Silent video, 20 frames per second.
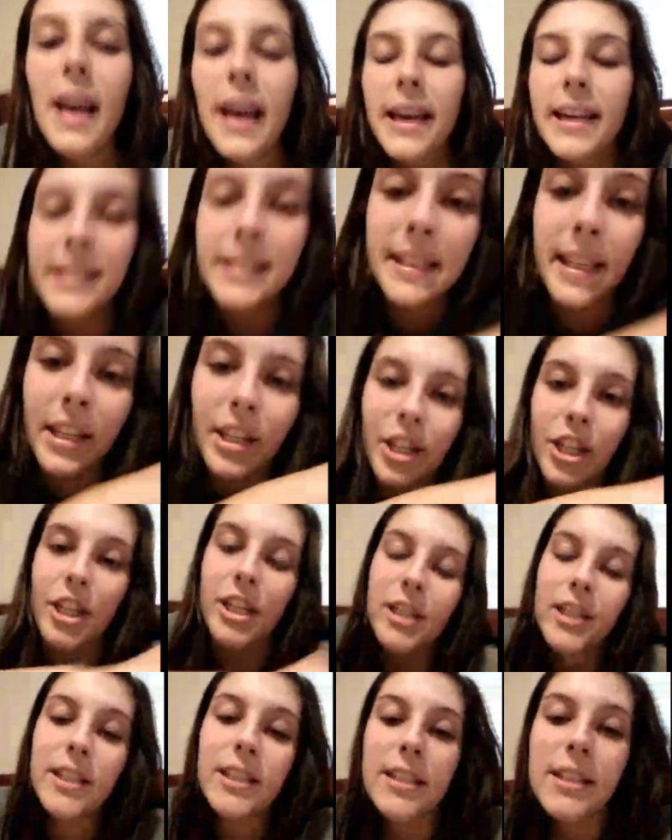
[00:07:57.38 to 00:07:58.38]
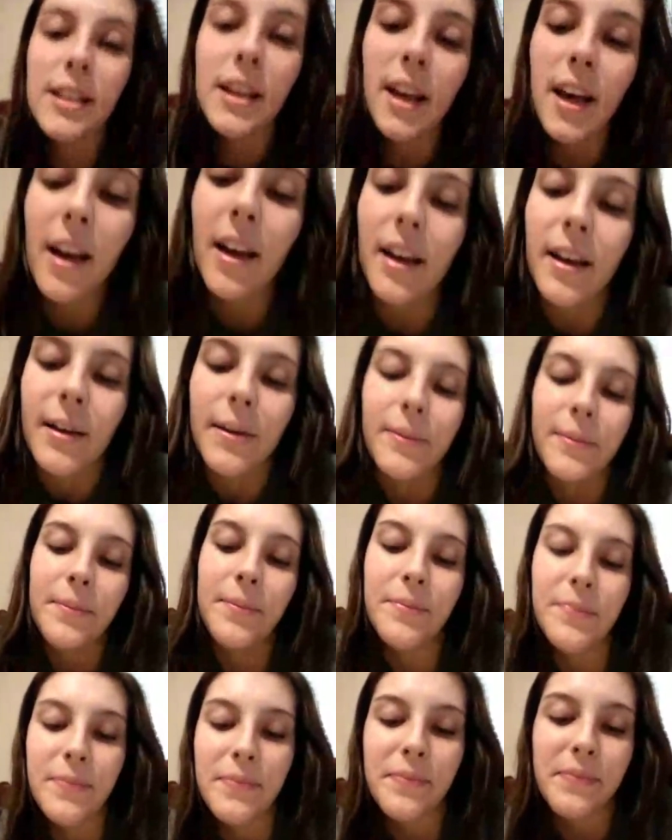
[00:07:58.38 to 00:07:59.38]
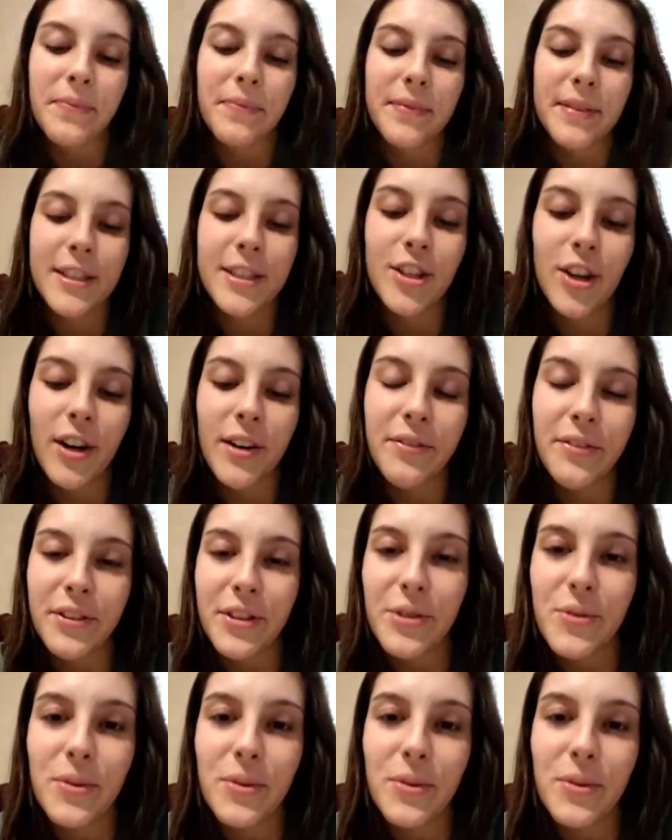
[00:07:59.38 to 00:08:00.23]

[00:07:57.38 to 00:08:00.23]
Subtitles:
Hey, seniors. Sorry for the